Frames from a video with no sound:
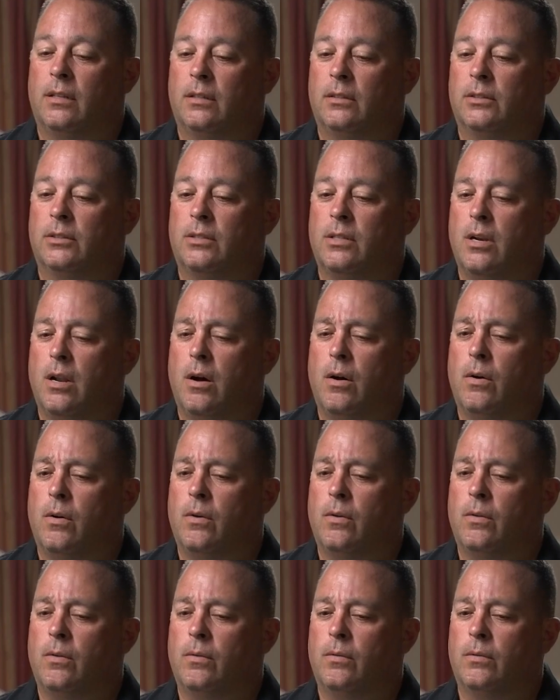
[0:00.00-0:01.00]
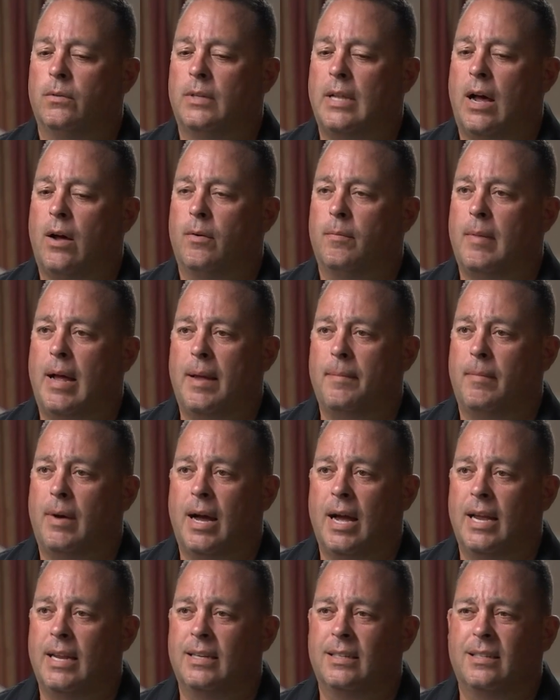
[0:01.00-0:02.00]
is no doubt in my
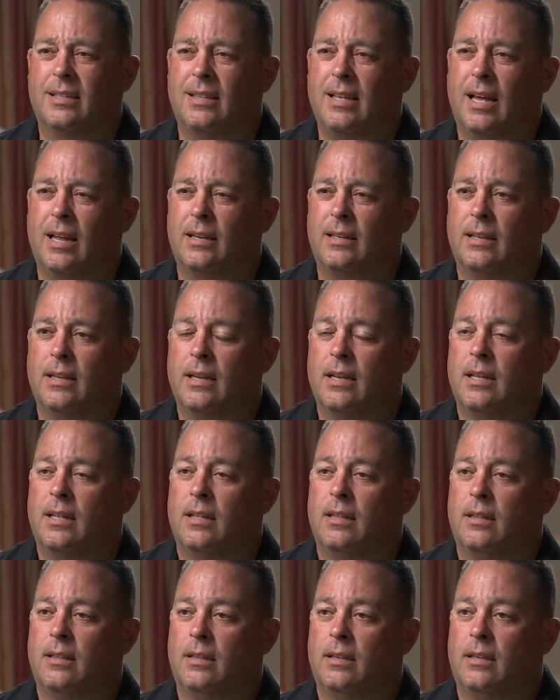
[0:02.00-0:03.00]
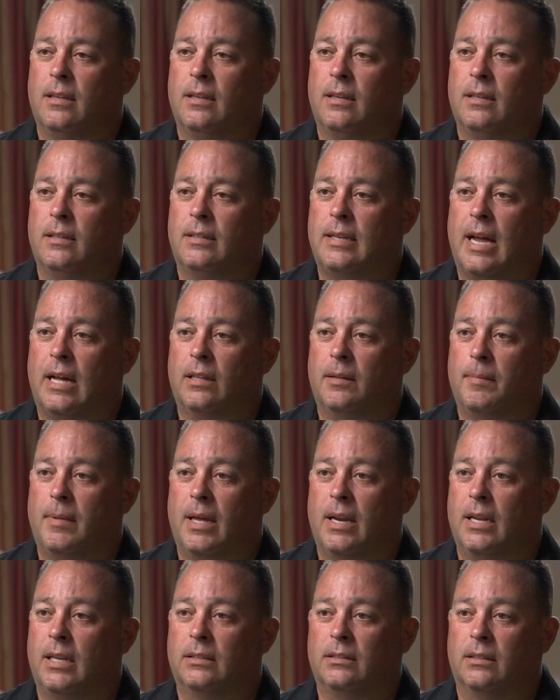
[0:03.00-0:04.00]
mind that the
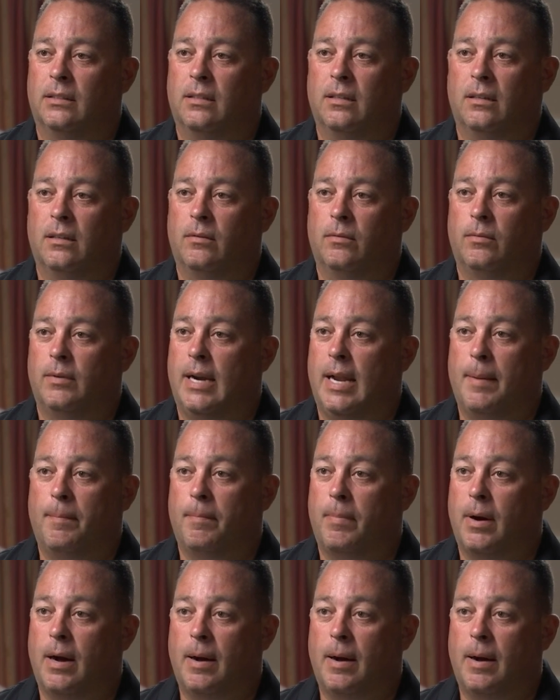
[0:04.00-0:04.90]
Taliban isn't going to ramp